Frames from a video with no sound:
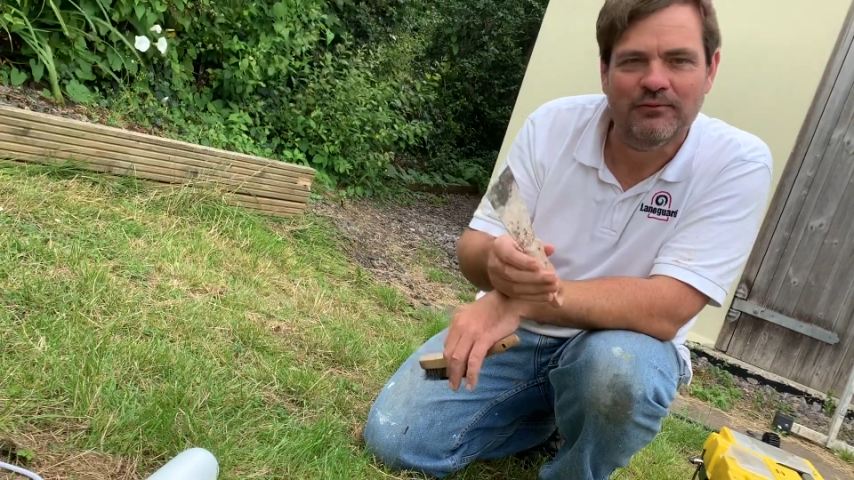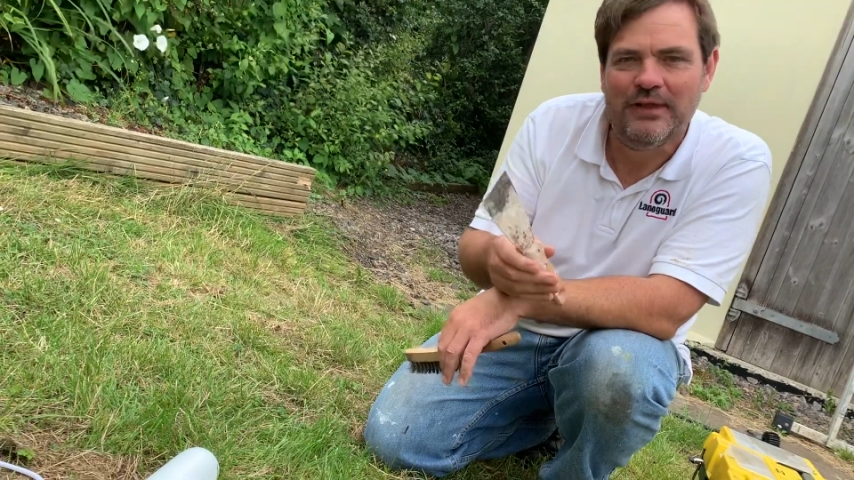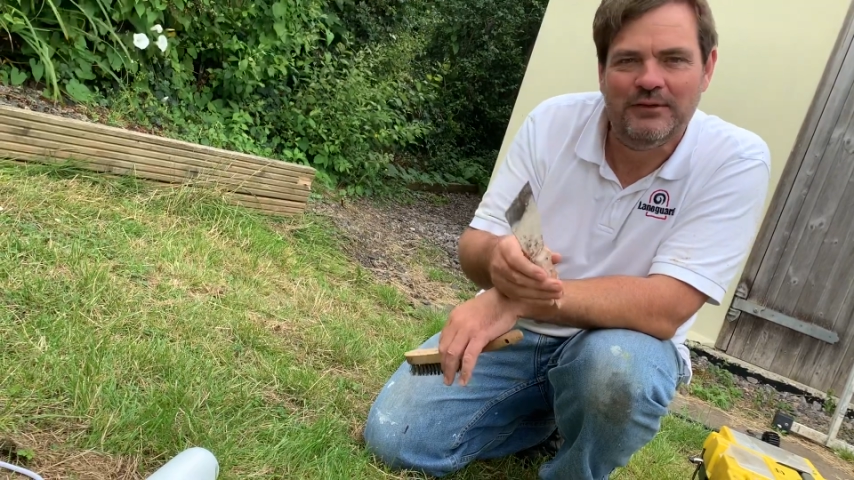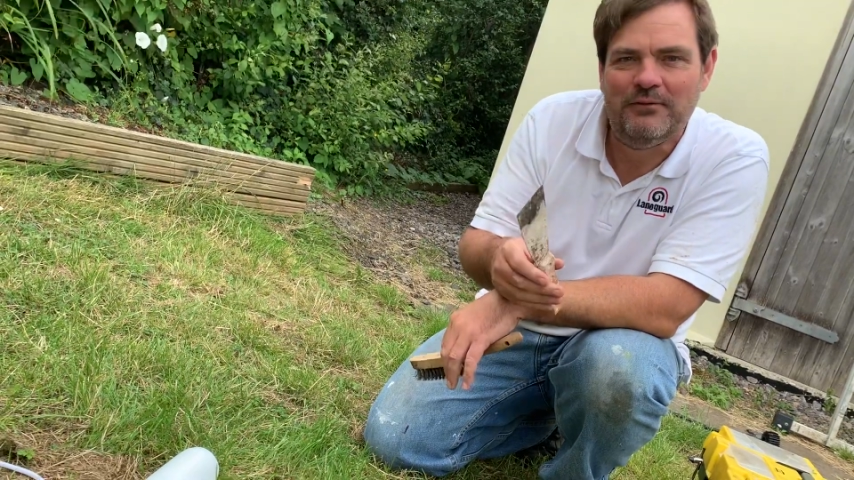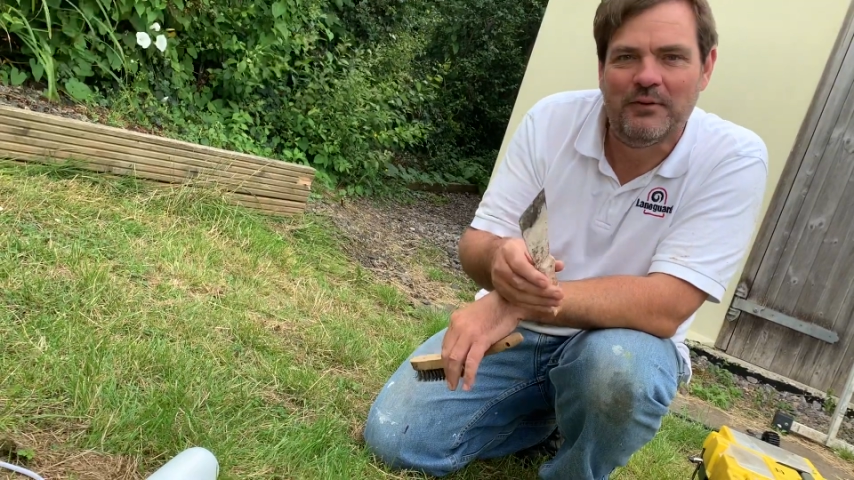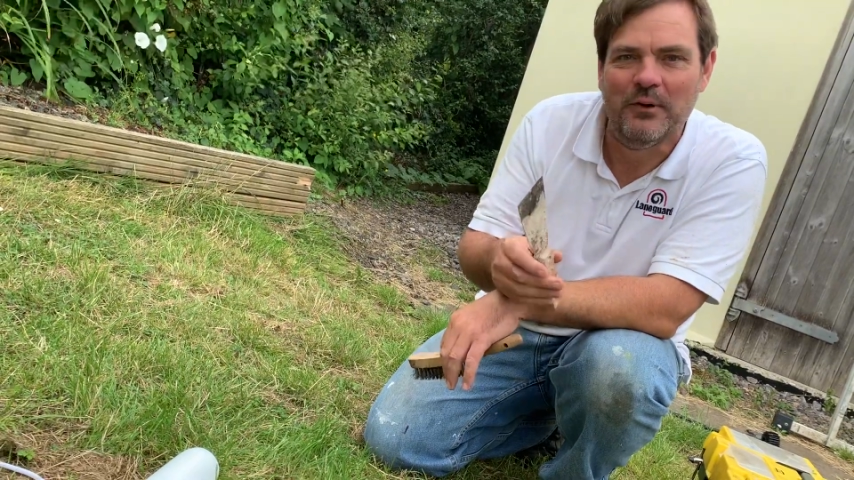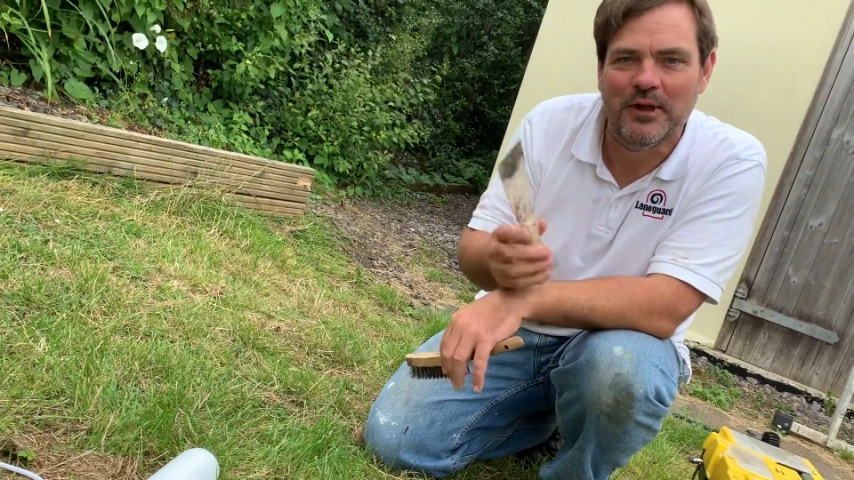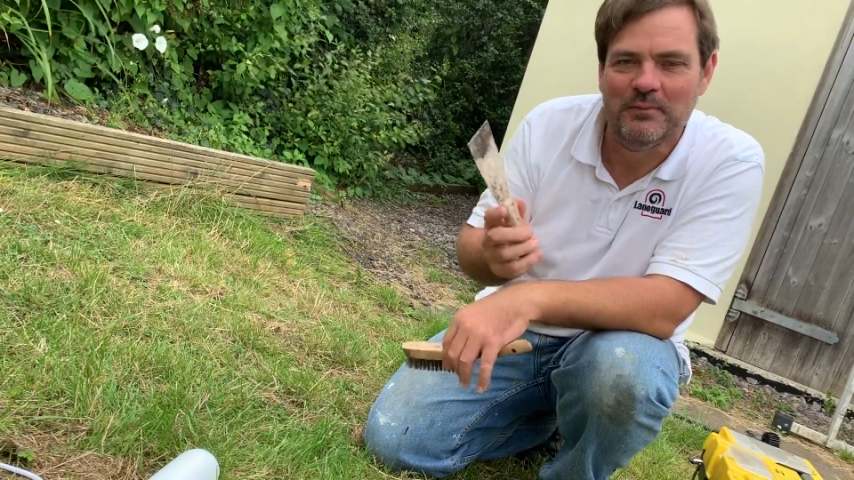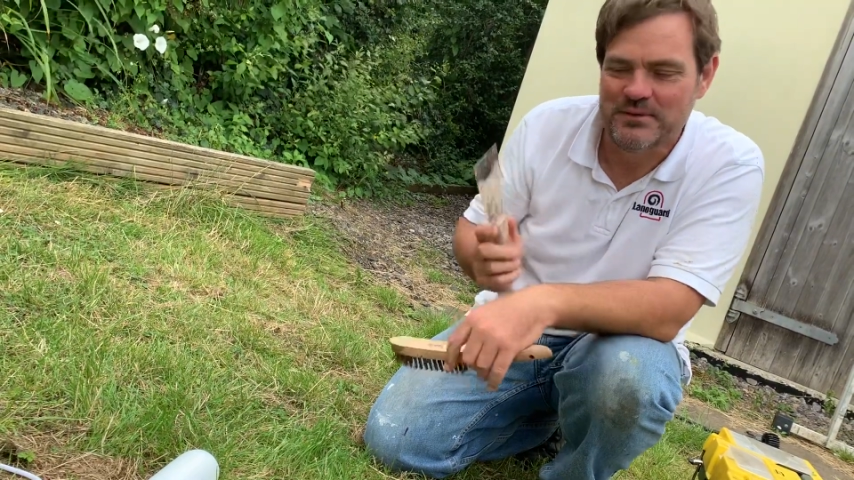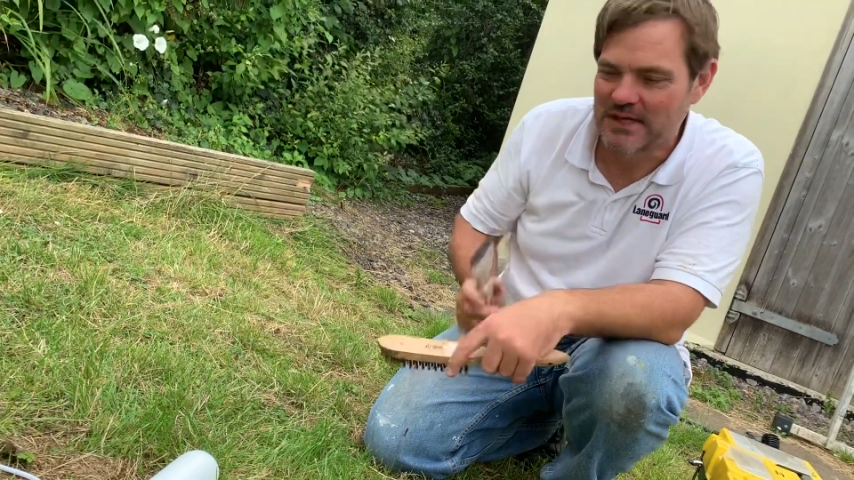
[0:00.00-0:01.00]
then you've got
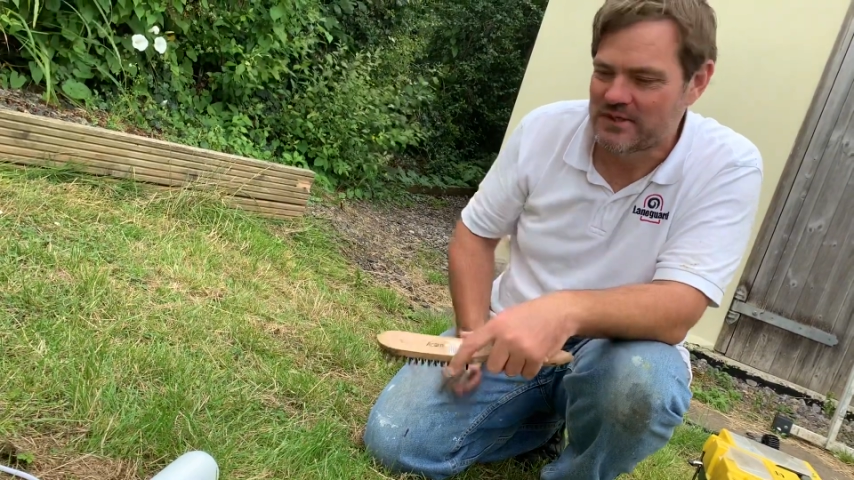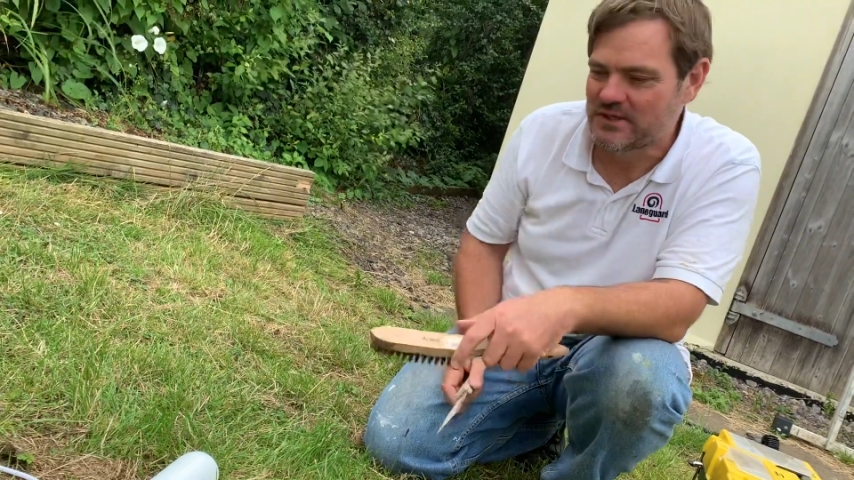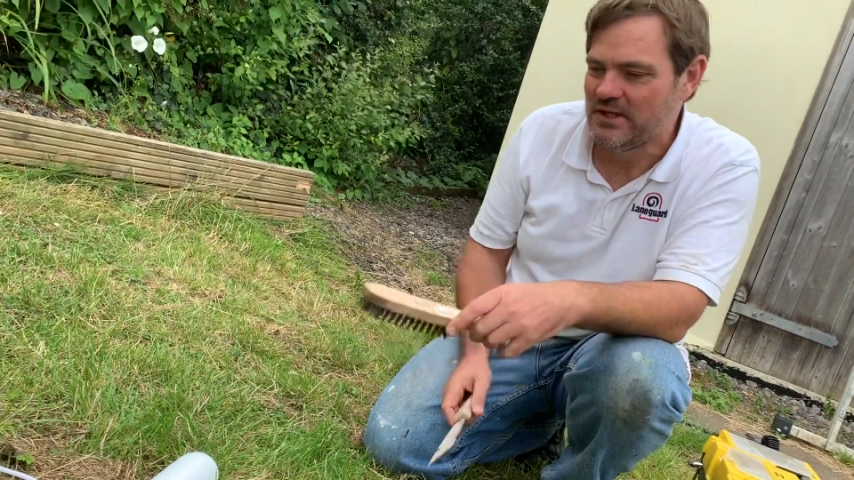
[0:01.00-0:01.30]
no protection.